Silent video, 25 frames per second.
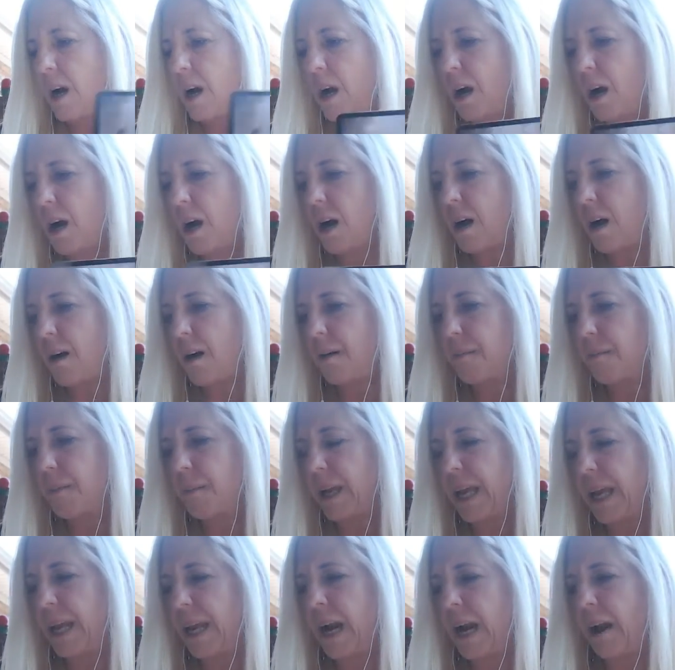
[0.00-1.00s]

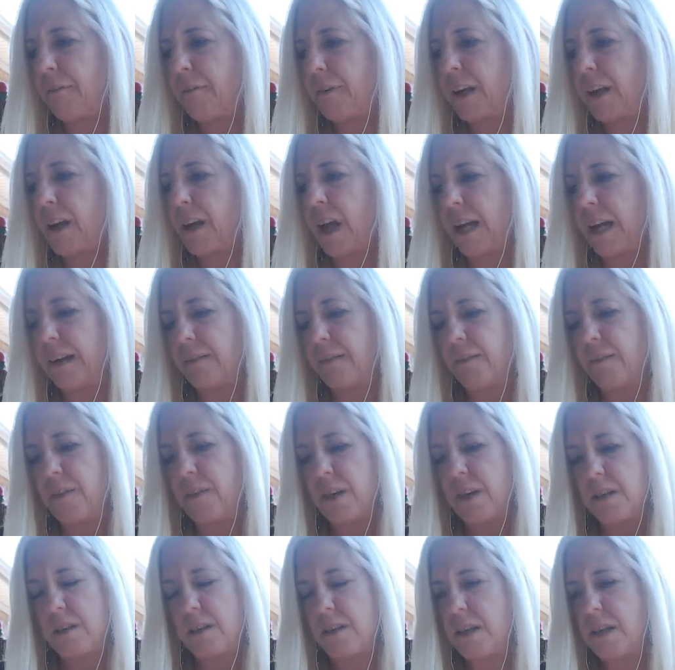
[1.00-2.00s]
And I feel like
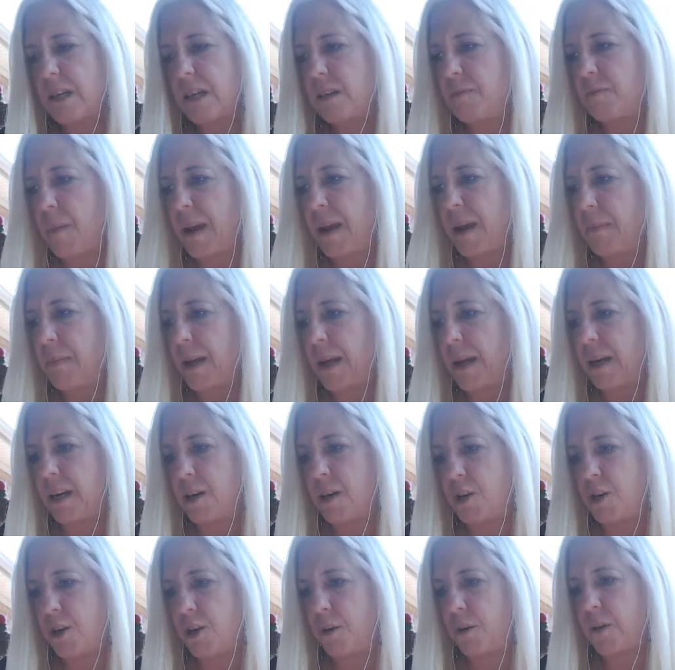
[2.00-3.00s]
this may be an
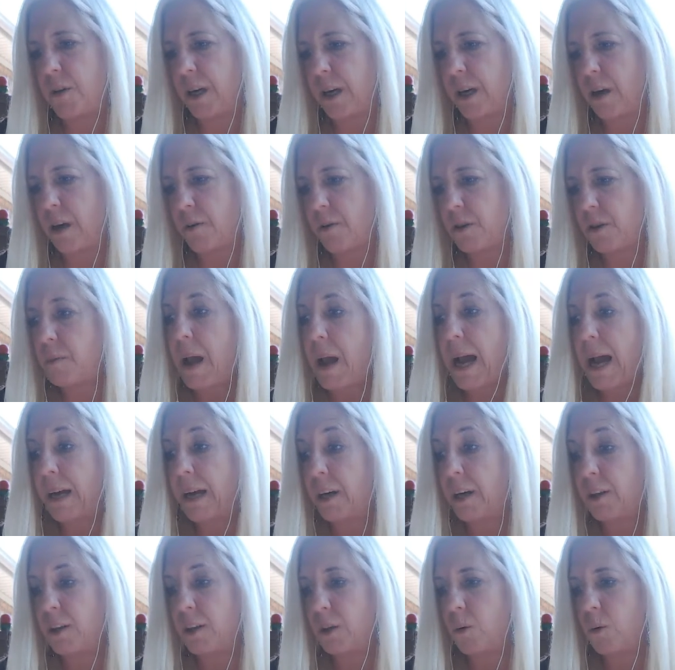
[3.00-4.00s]
issue that goes back
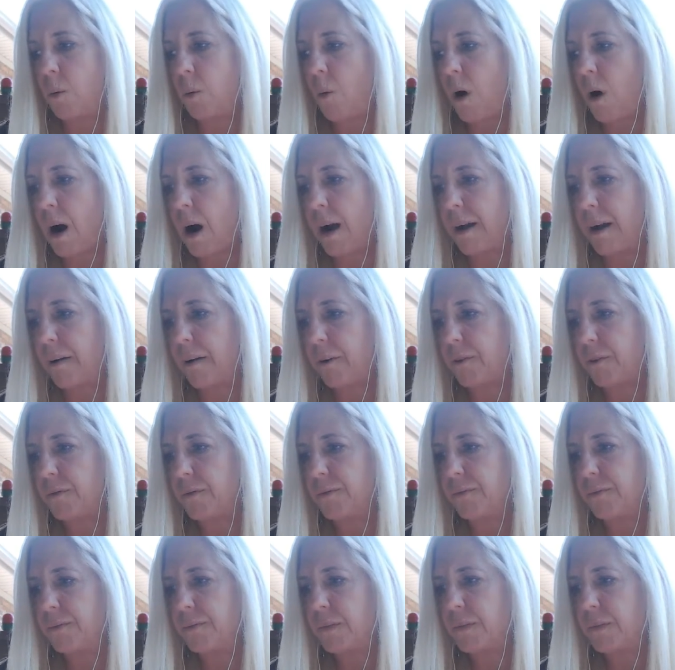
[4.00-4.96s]
a good while.